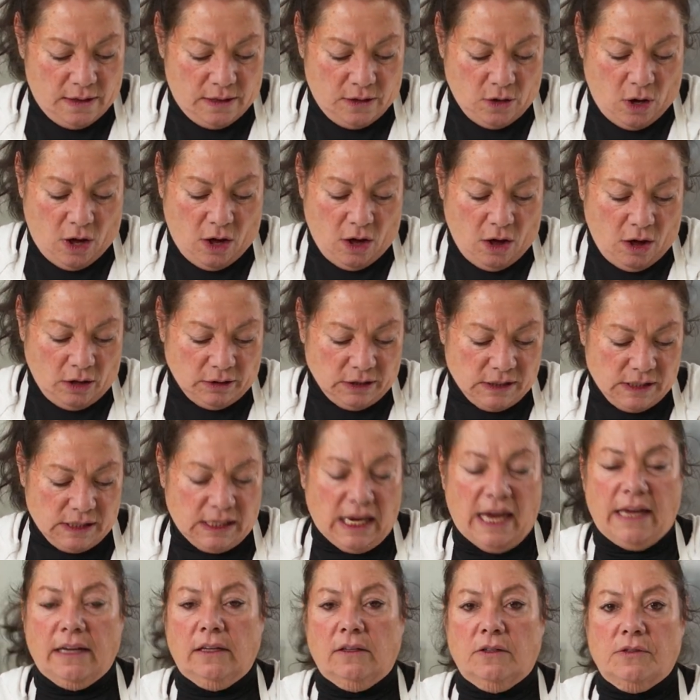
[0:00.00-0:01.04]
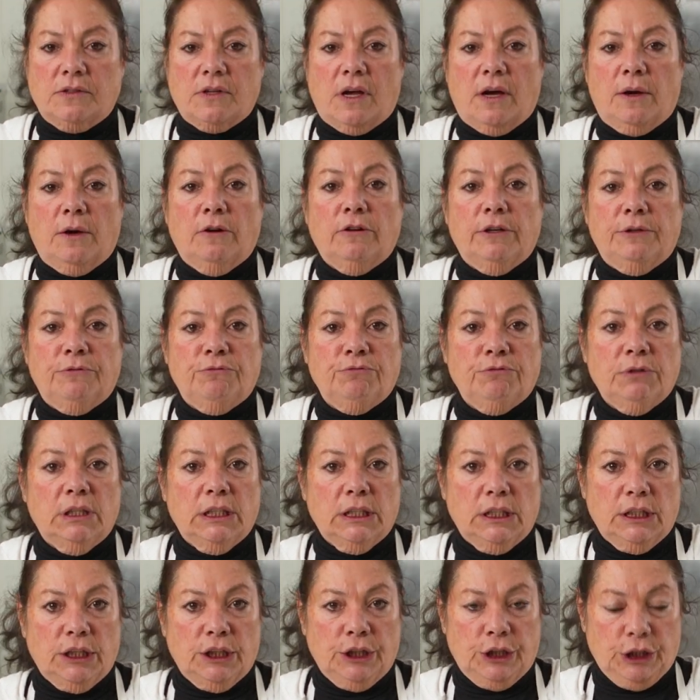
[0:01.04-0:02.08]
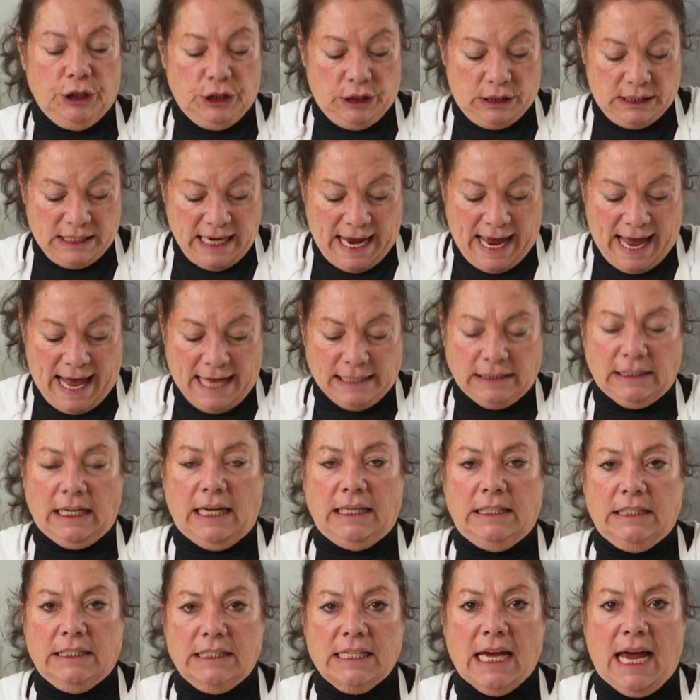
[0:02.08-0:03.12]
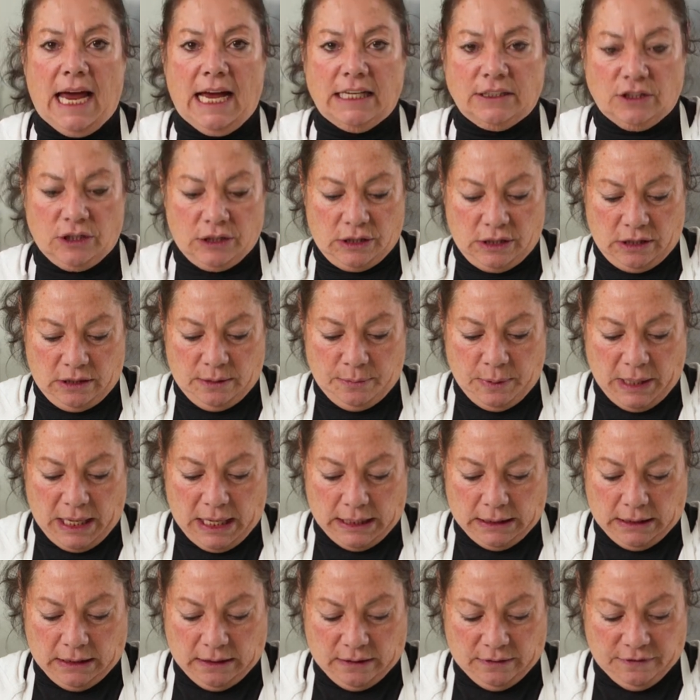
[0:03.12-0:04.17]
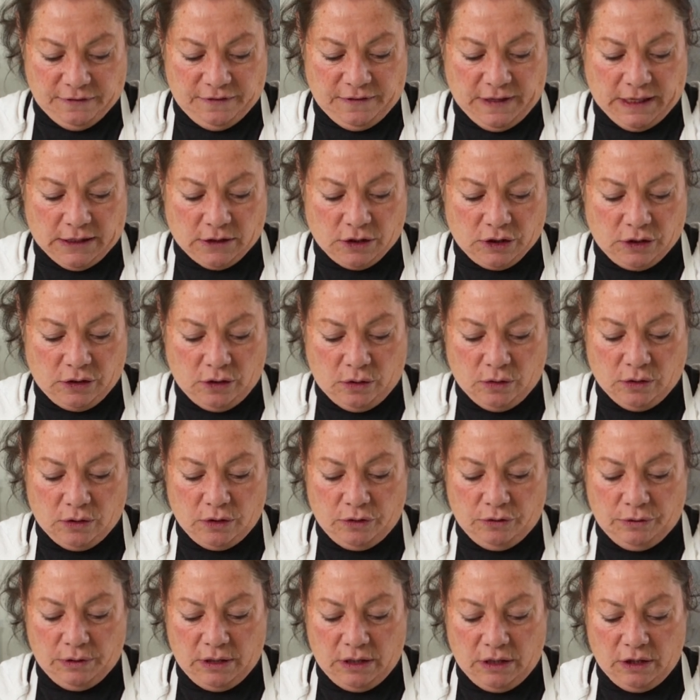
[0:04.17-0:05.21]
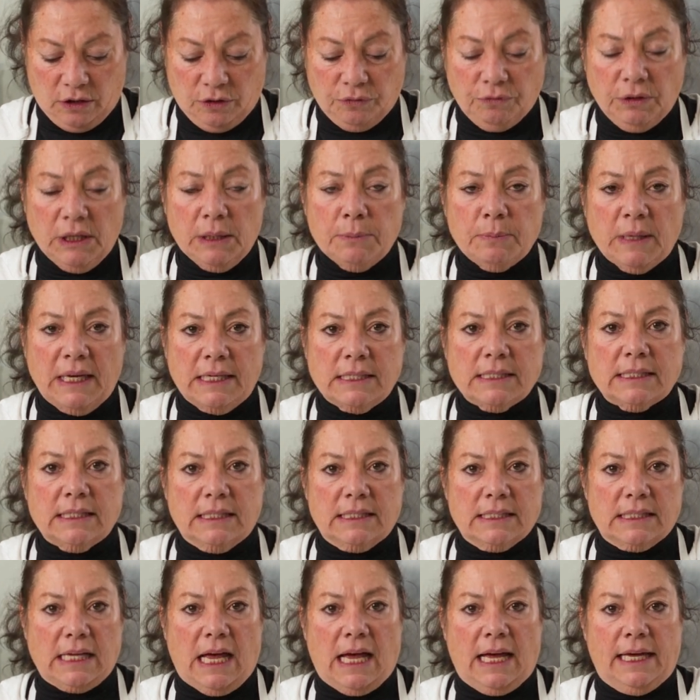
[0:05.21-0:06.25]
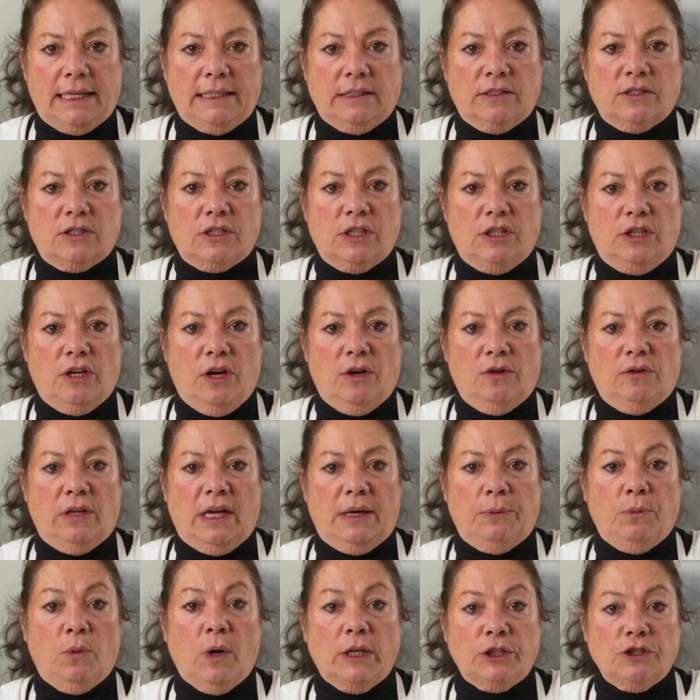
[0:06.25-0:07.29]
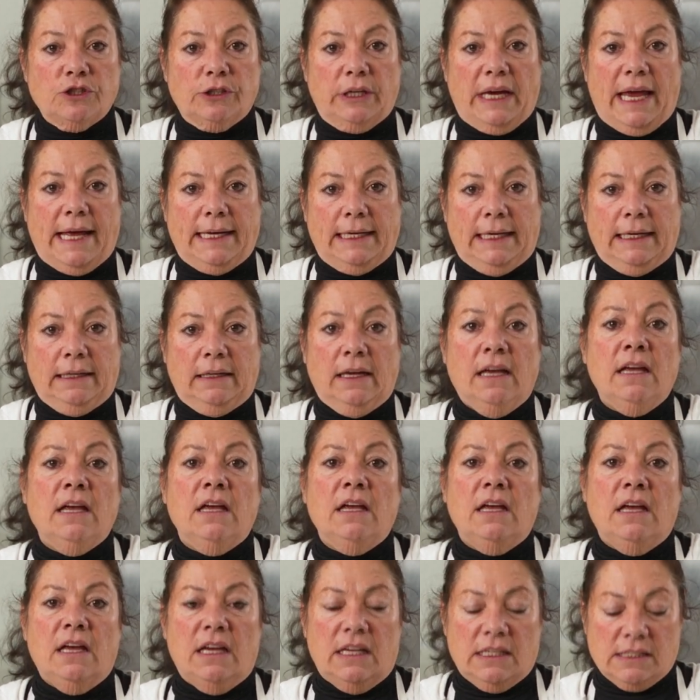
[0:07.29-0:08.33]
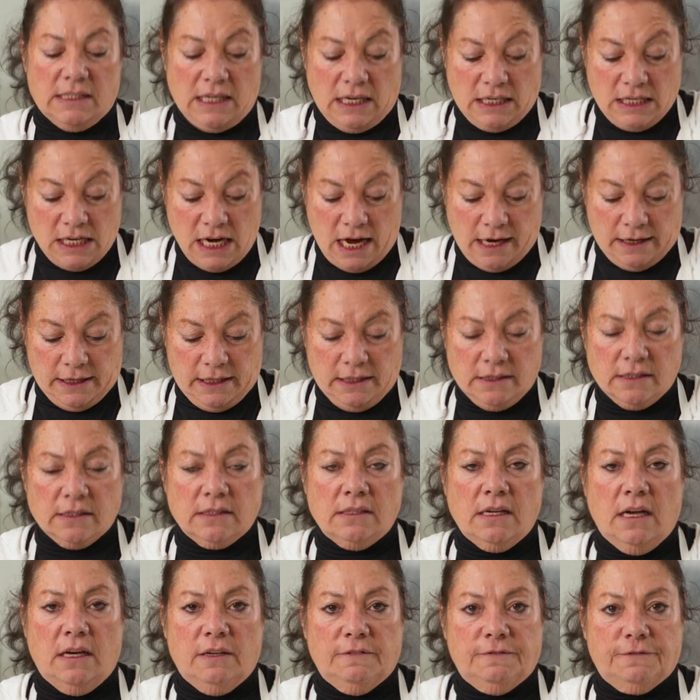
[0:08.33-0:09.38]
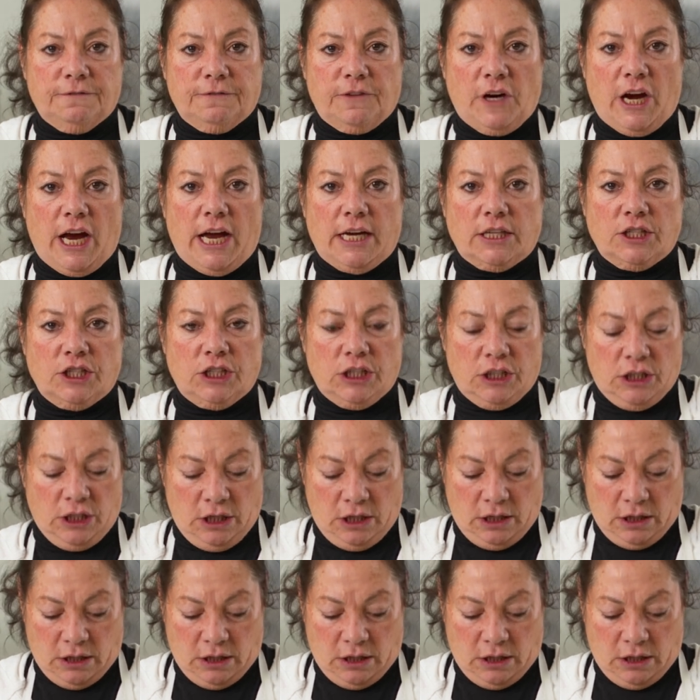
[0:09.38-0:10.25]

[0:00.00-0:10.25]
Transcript: all the scales are in really good tact and attached to the body of the fish. Those are the three basic signs to know that what you're getting is a nice, fresh